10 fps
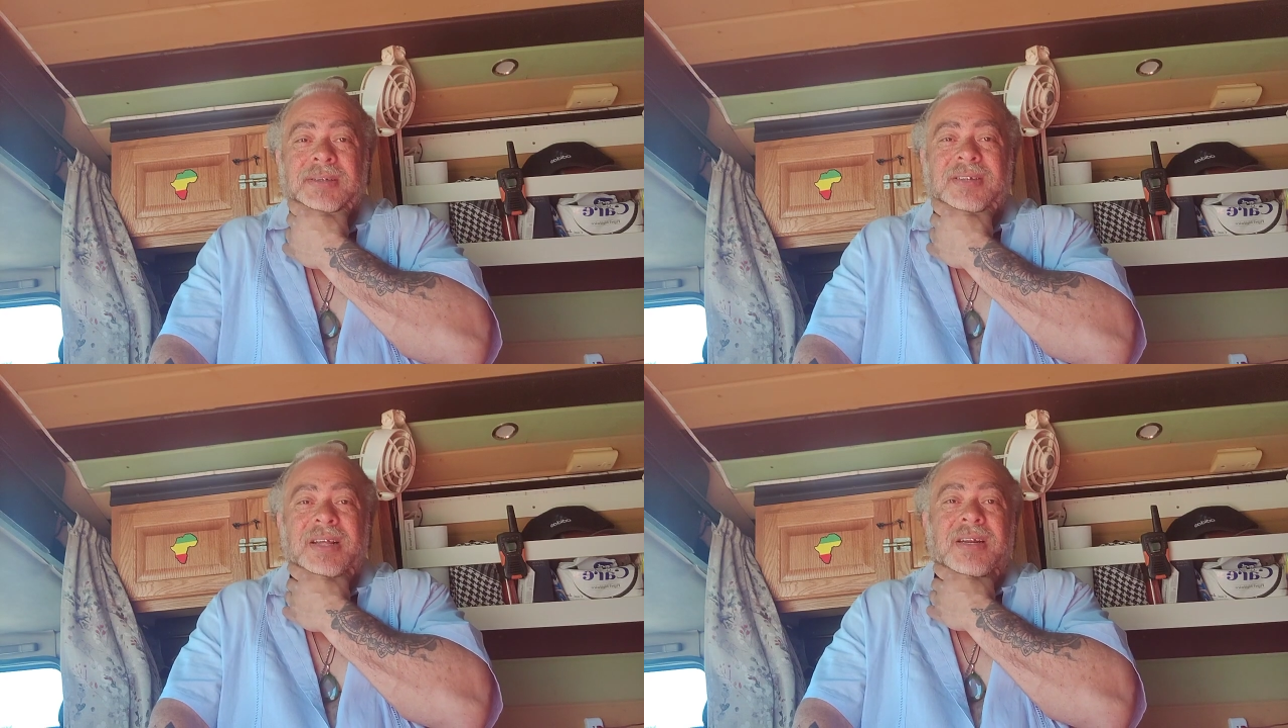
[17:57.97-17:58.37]

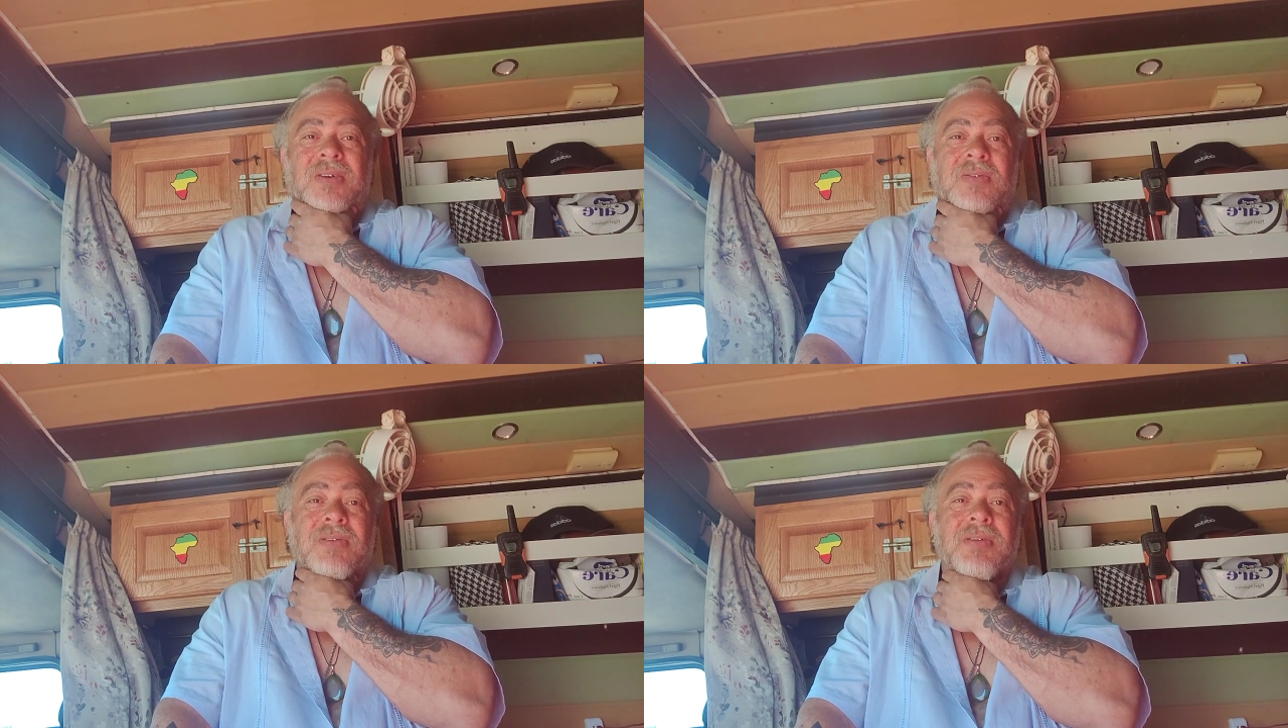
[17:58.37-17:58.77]

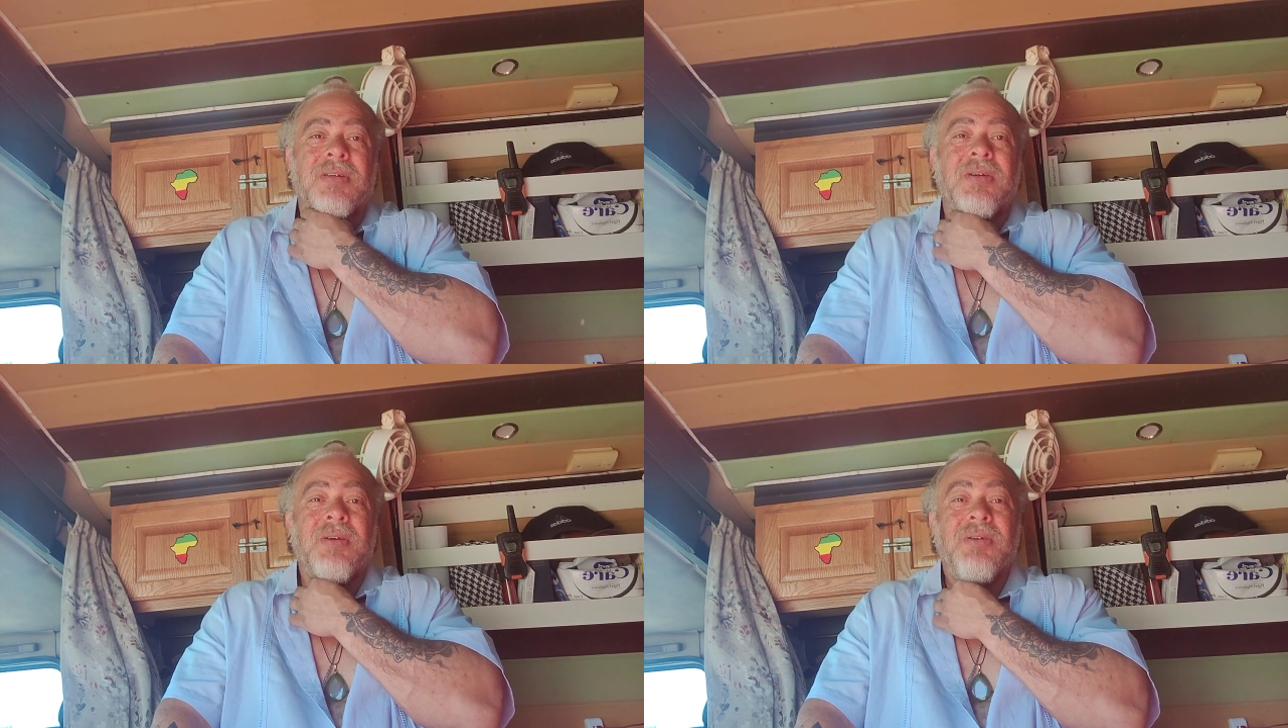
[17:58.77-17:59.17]
signal.
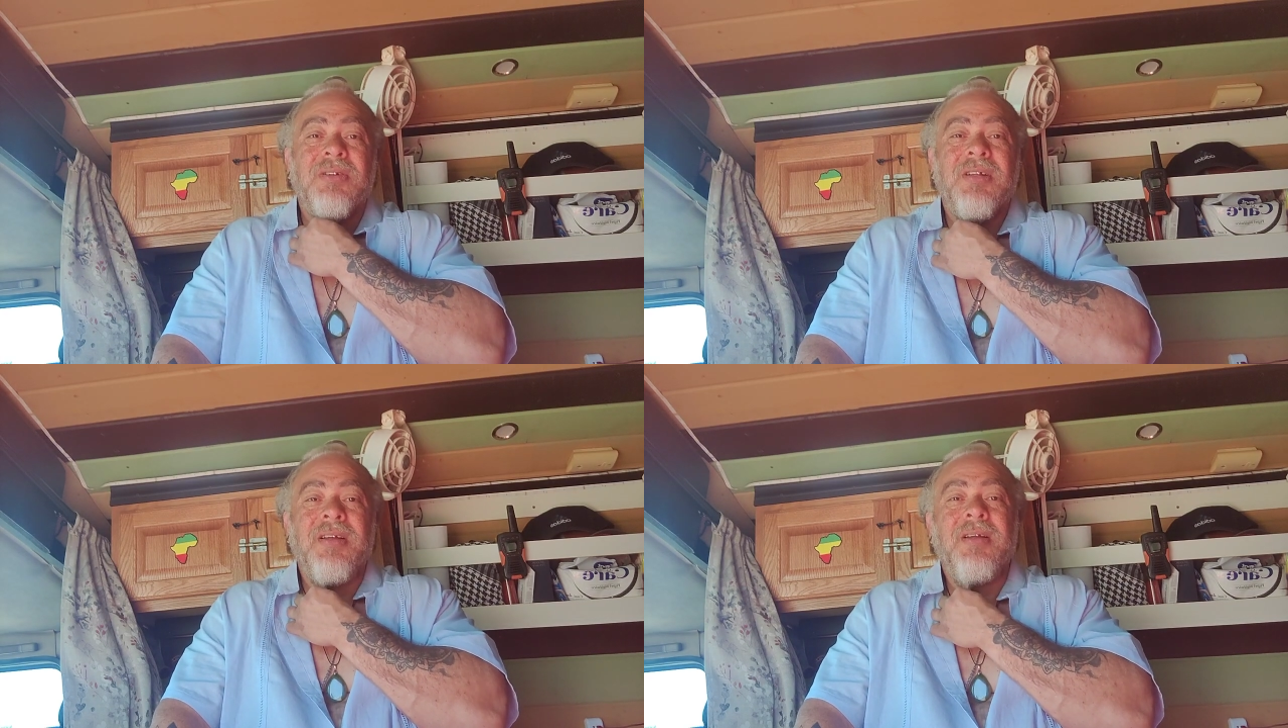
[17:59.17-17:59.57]
You know what I'm
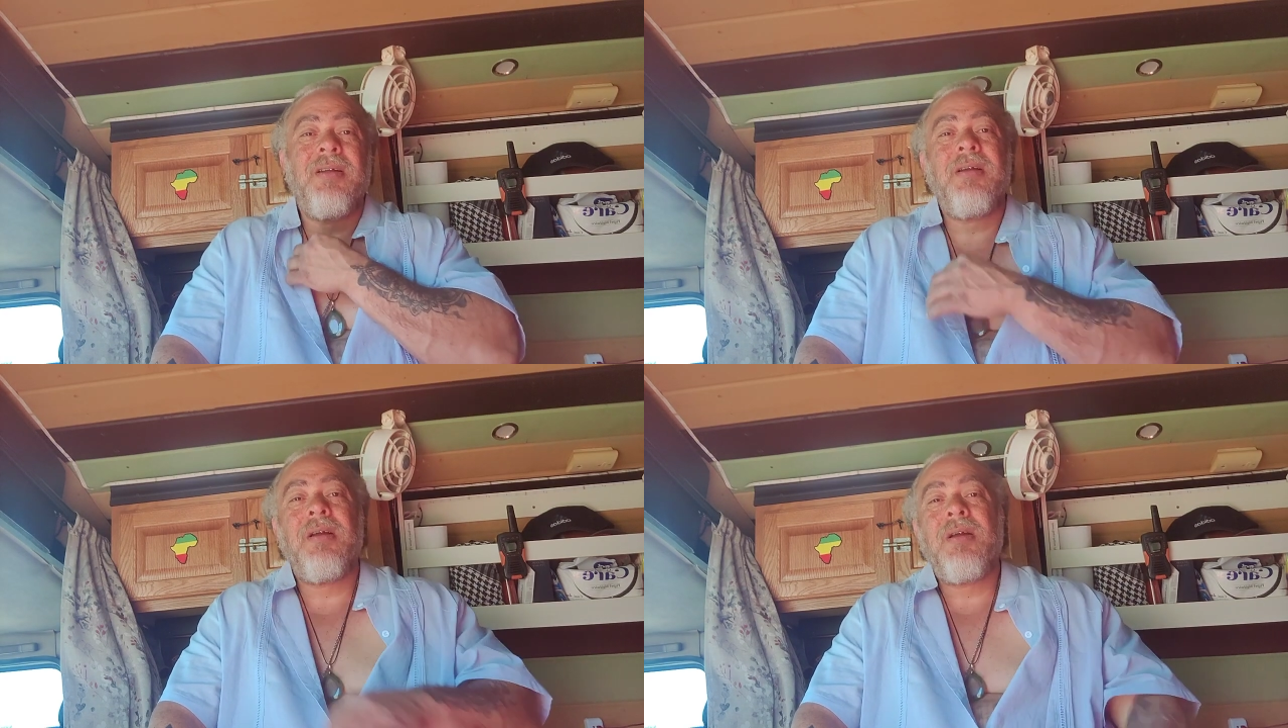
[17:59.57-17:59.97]

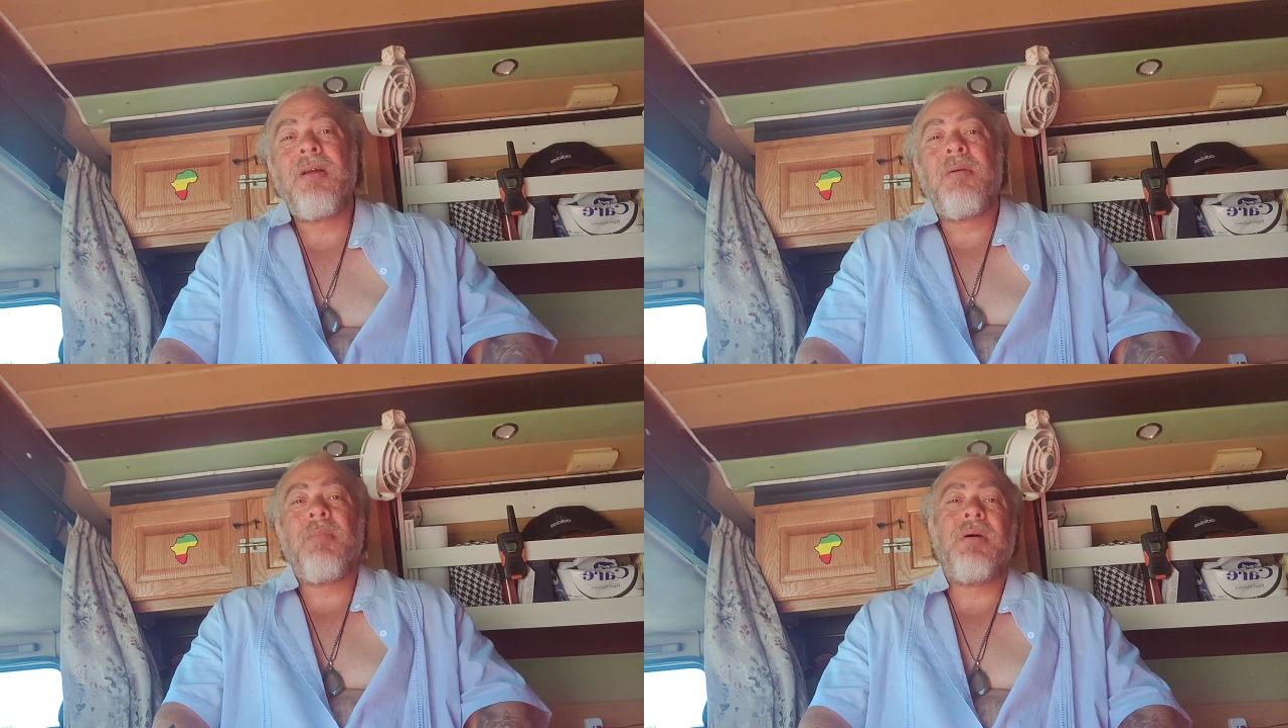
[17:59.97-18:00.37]
saying?
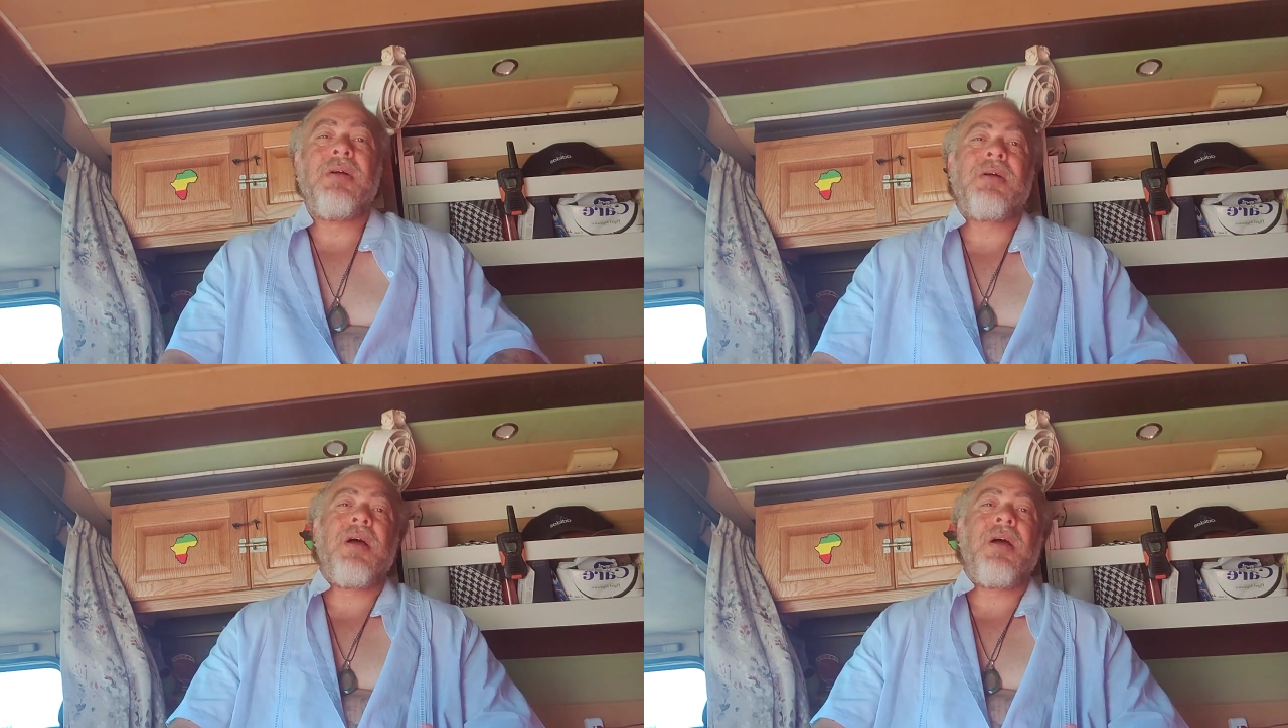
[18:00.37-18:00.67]
But